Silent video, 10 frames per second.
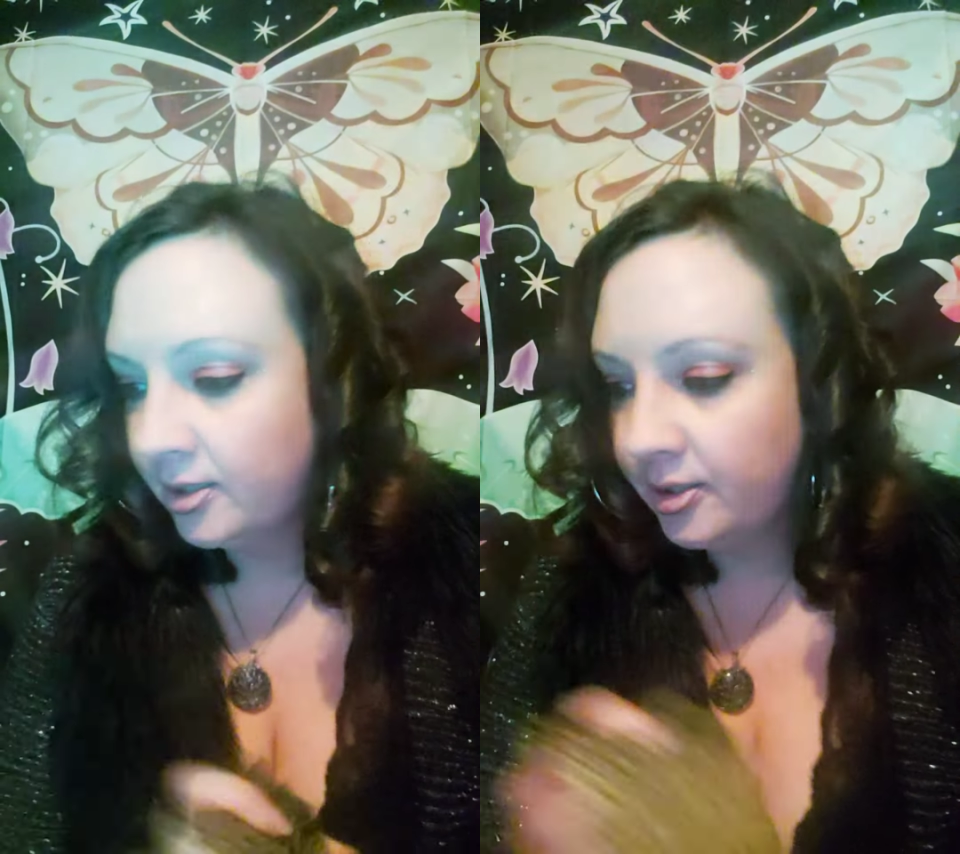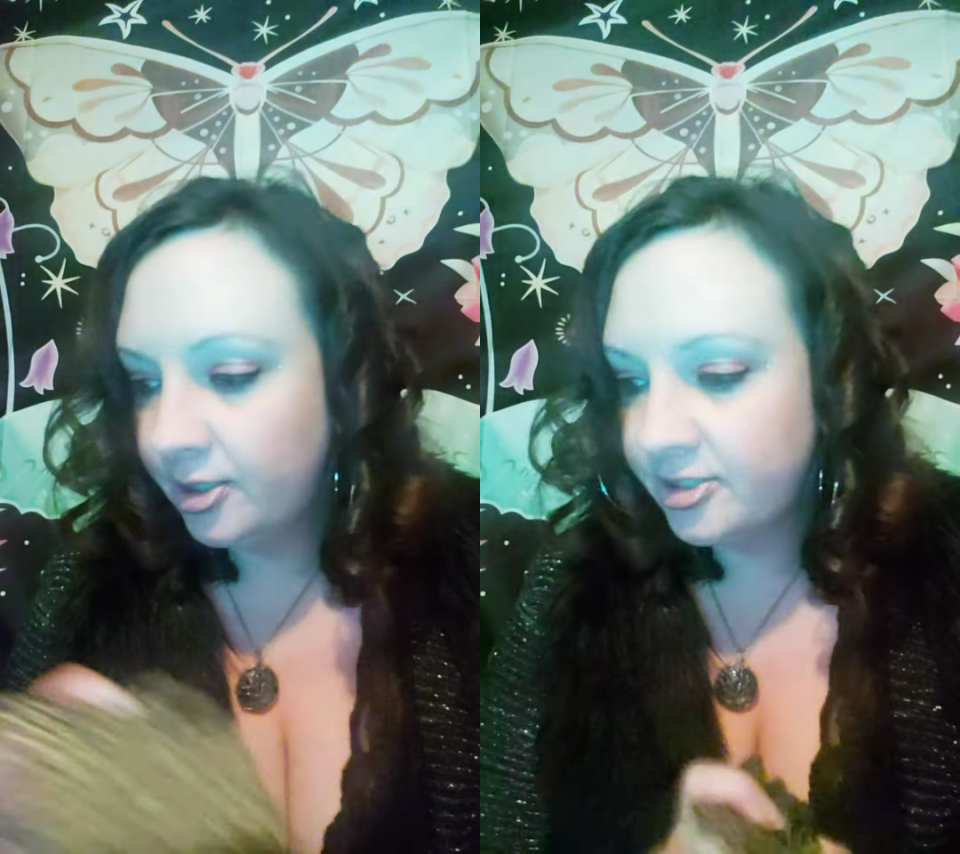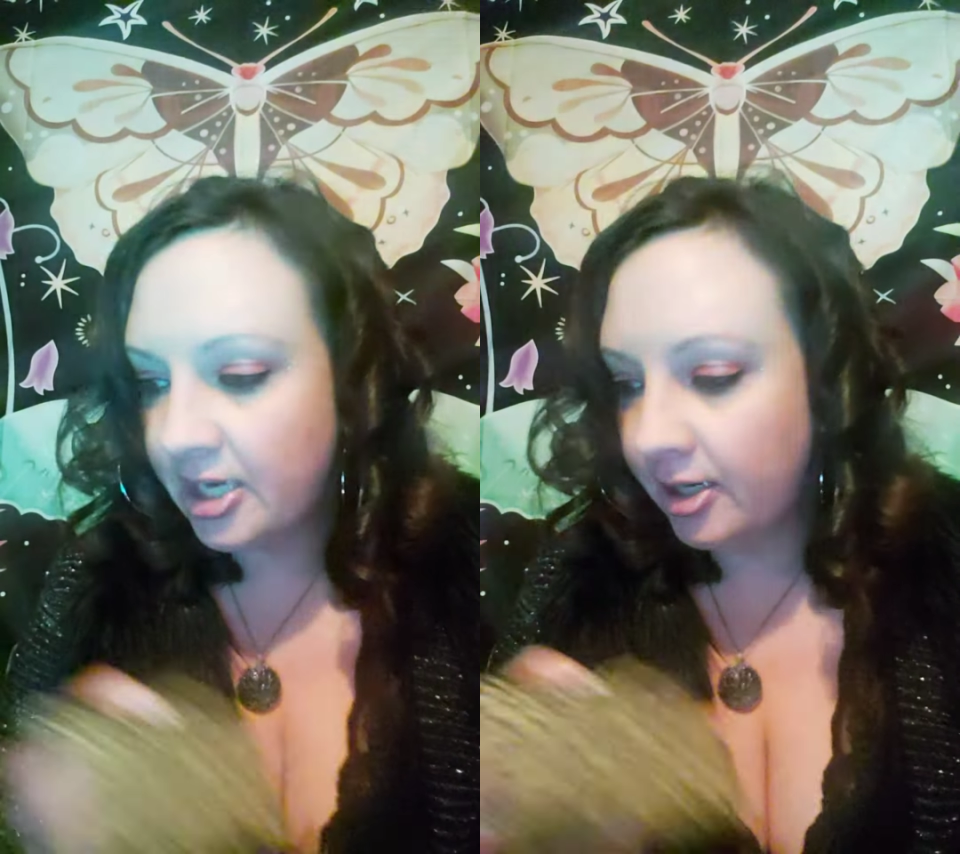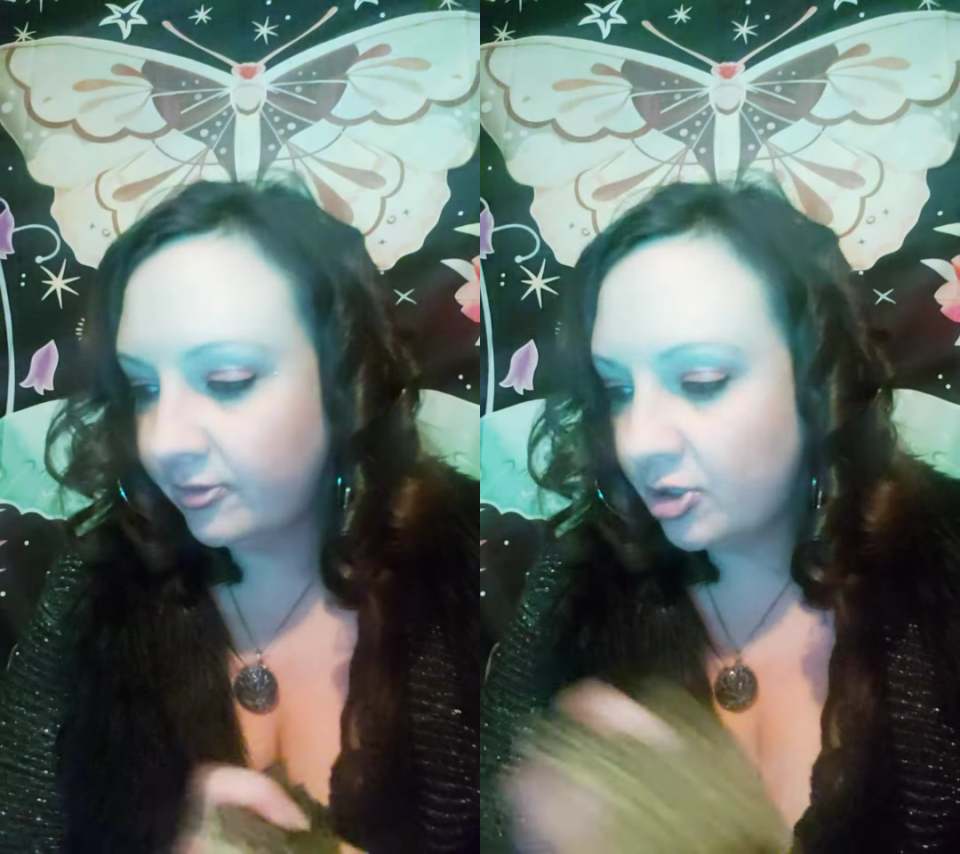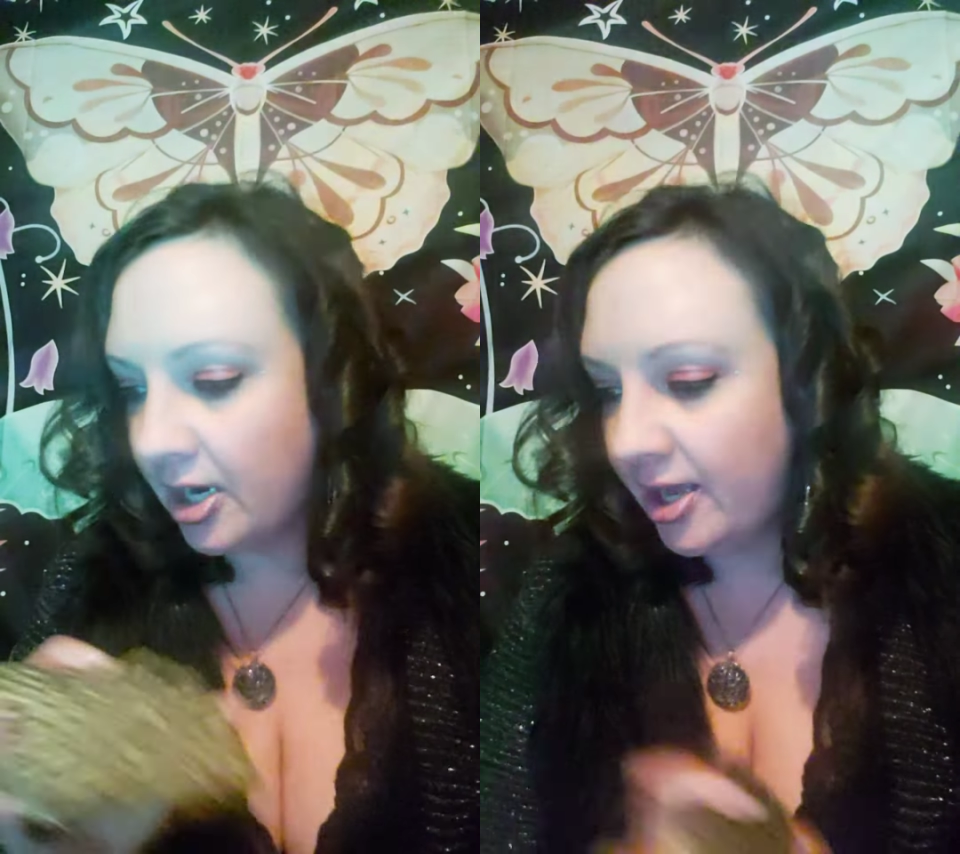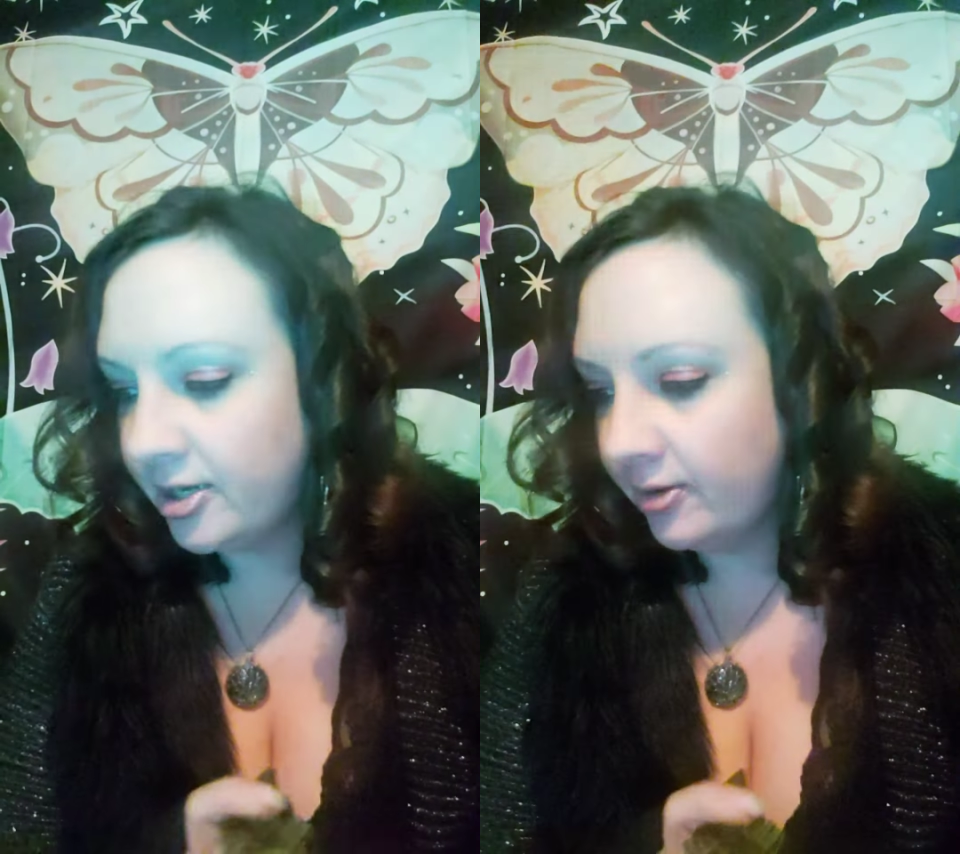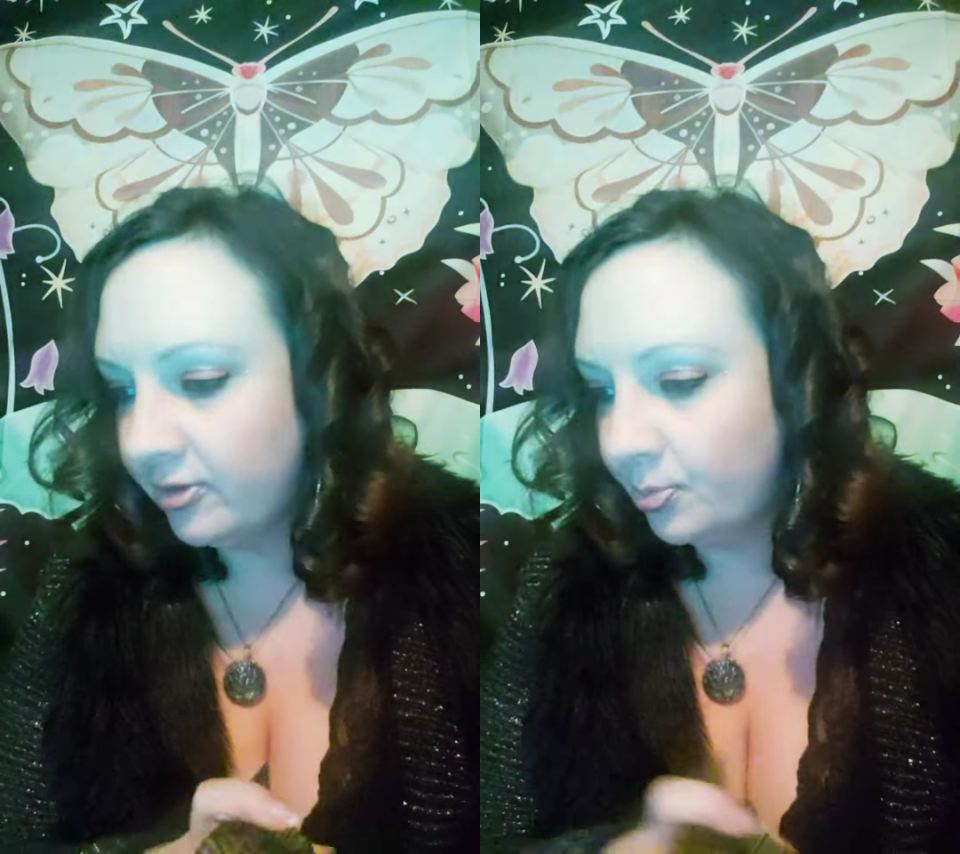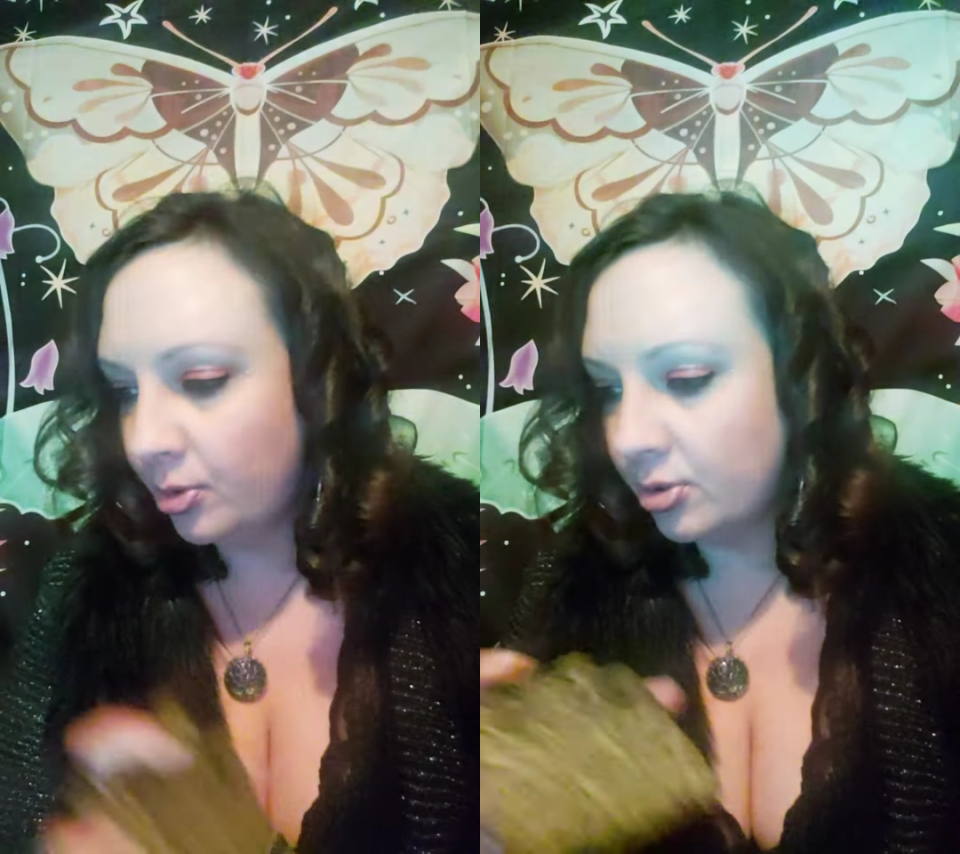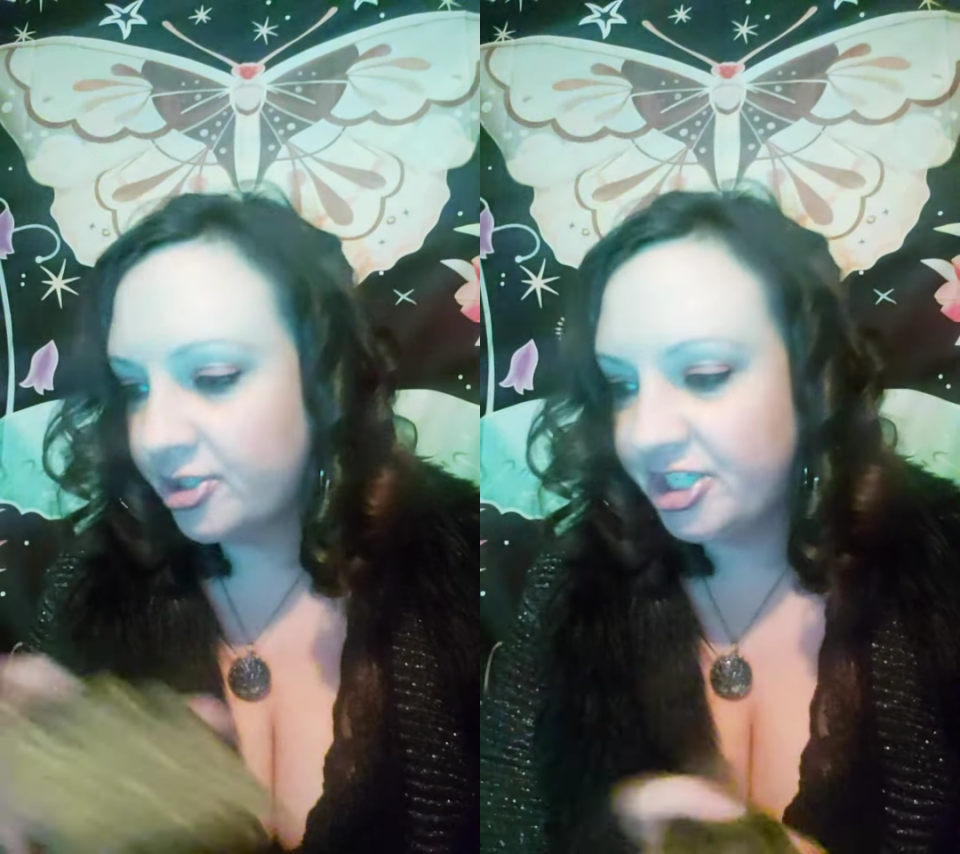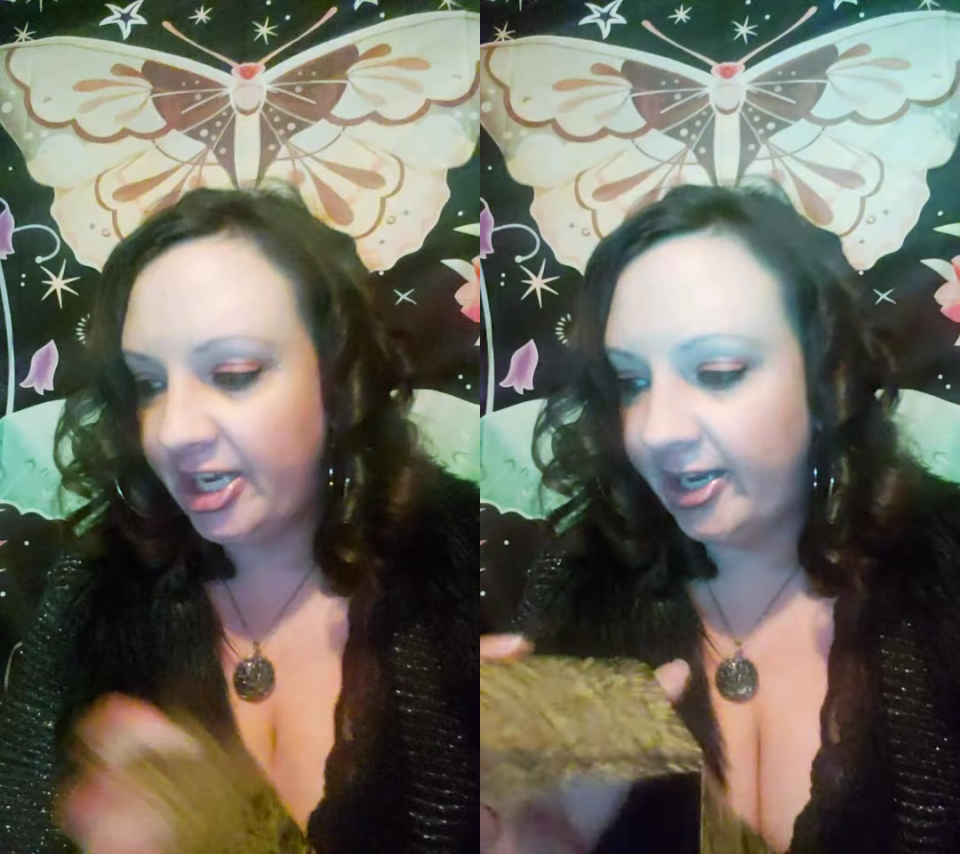You're tired of crying over the
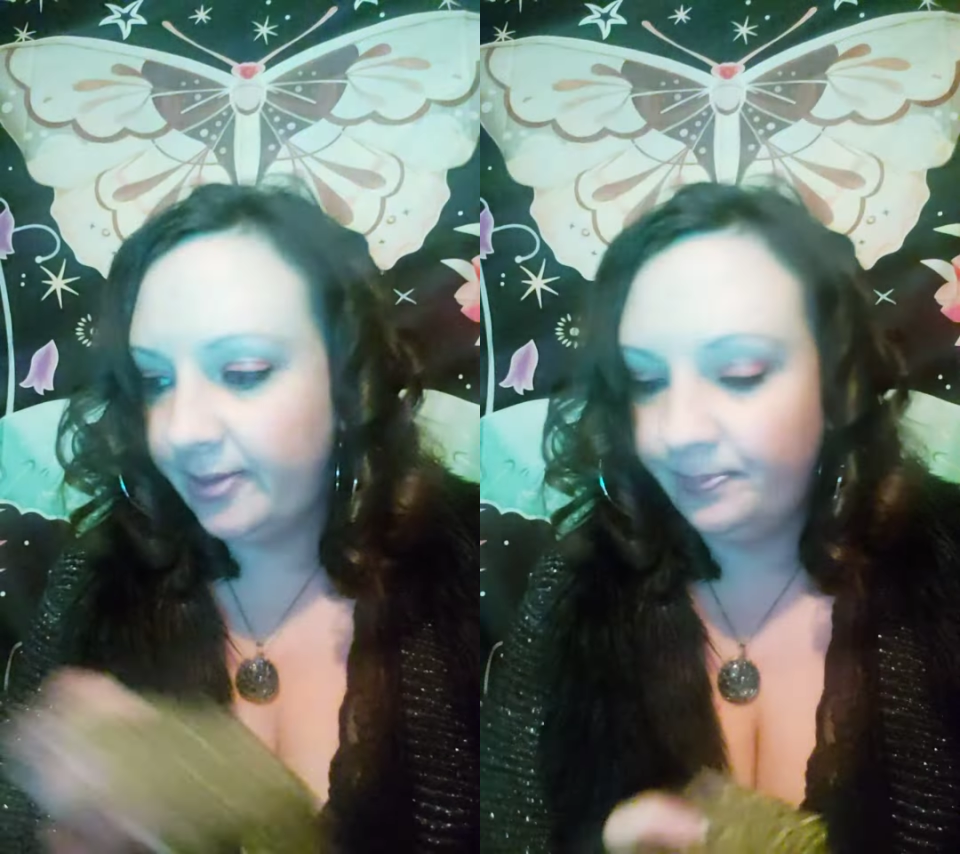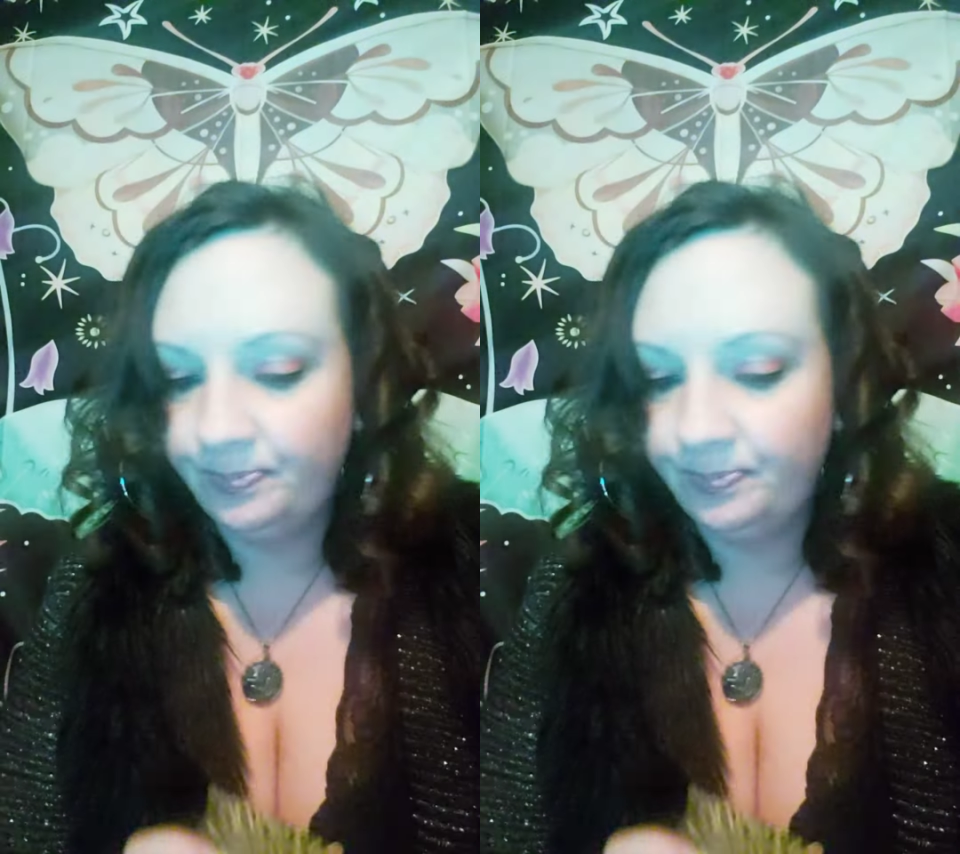bullshit.